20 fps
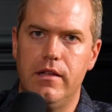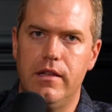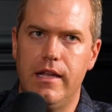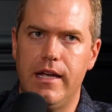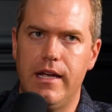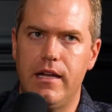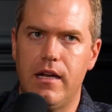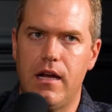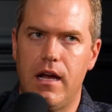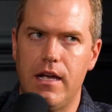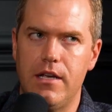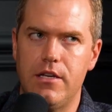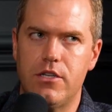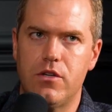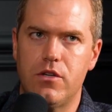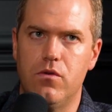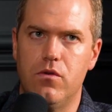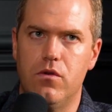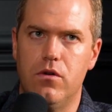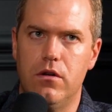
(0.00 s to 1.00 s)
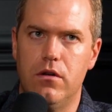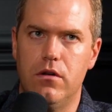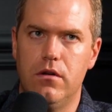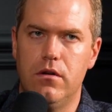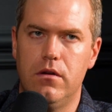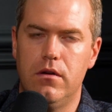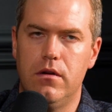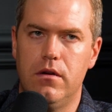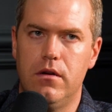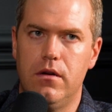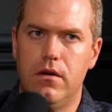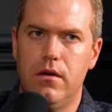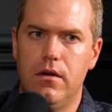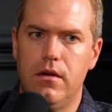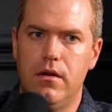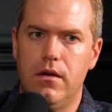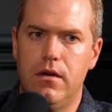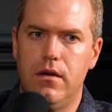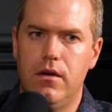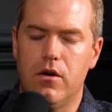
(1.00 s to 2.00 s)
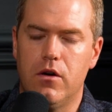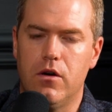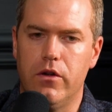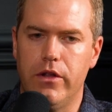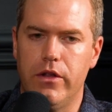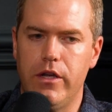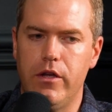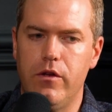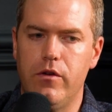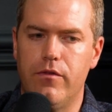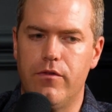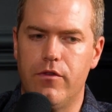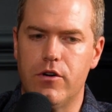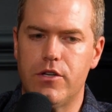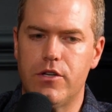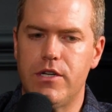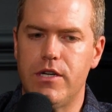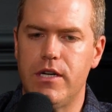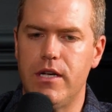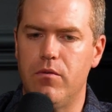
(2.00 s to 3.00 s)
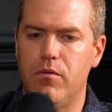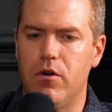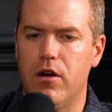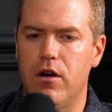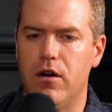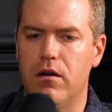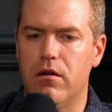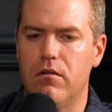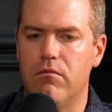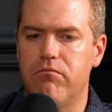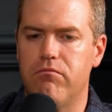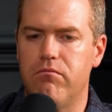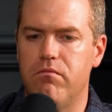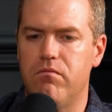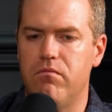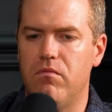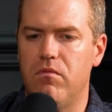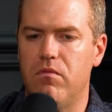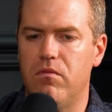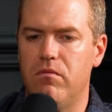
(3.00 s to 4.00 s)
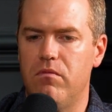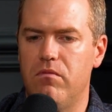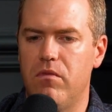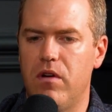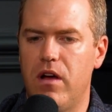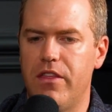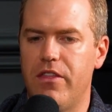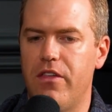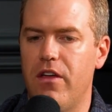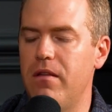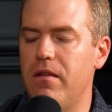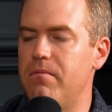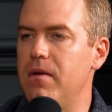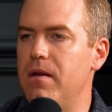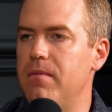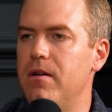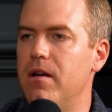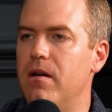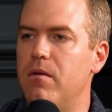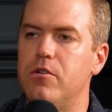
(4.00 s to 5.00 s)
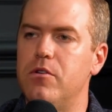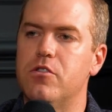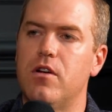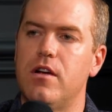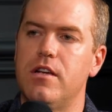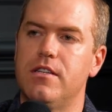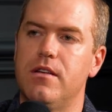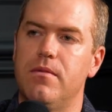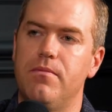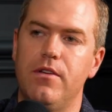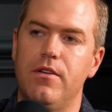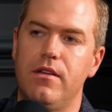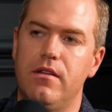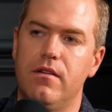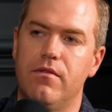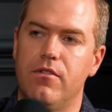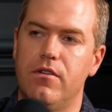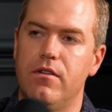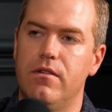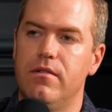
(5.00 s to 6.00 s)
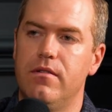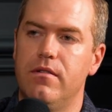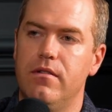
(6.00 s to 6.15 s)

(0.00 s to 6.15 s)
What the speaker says: late high school, early university, where I thought maybe I would try something different.